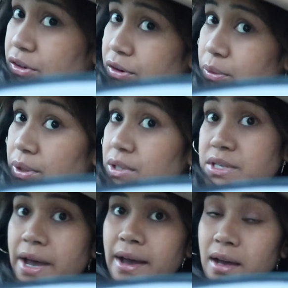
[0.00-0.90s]
not going to wear
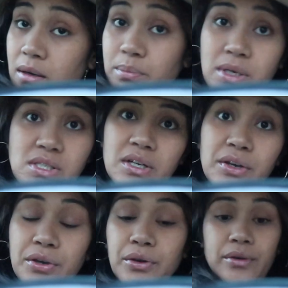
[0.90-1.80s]
this hat, but isn't
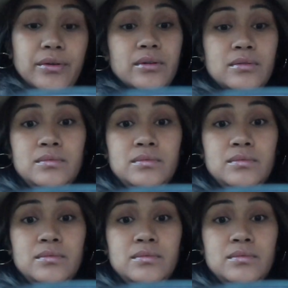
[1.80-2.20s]
that cute?